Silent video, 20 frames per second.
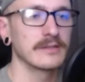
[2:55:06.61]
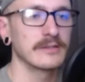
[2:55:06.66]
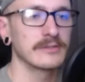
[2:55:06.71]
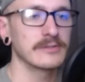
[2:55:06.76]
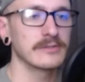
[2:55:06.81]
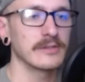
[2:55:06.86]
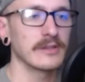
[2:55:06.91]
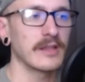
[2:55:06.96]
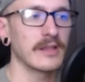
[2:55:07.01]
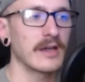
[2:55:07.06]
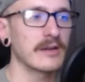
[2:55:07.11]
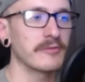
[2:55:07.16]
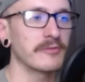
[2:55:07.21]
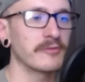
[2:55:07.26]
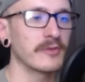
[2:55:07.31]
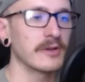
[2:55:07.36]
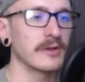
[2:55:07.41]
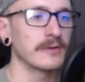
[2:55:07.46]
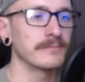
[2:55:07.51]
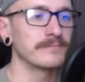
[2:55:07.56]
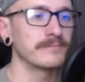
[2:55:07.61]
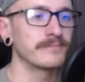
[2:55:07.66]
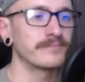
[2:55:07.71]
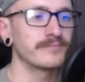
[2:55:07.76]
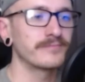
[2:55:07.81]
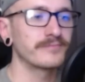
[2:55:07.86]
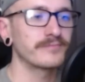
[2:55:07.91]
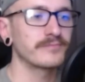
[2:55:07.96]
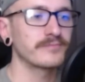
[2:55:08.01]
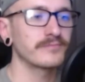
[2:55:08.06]
It's a lot of fun.
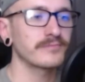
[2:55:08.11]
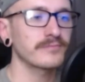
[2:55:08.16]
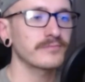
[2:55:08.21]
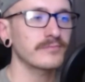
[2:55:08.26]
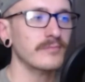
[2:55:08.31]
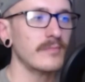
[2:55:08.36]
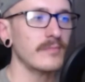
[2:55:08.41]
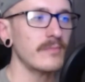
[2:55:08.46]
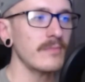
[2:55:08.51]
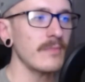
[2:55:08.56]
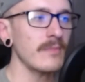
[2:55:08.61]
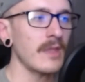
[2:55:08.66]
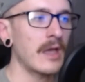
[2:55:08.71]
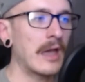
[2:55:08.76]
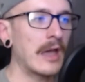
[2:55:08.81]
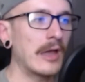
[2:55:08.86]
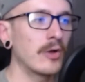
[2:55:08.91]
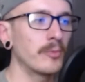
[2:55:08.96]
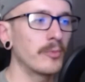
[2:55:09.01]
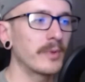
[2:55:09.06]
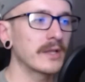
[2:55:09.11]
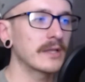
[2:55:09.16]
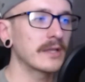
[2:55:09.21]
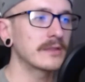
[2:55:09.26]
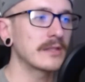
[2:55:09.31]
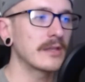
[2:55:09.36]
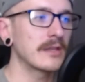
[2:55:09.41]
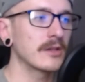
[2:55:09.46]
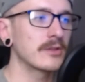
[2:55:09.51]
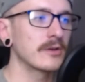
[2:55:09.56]
I hope I
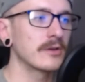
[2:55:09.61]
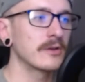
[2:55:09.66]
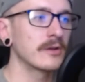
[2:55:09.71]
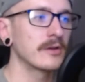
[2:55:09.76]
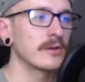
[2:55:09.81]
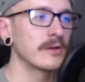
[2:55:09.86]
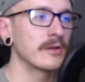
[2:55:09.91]
get another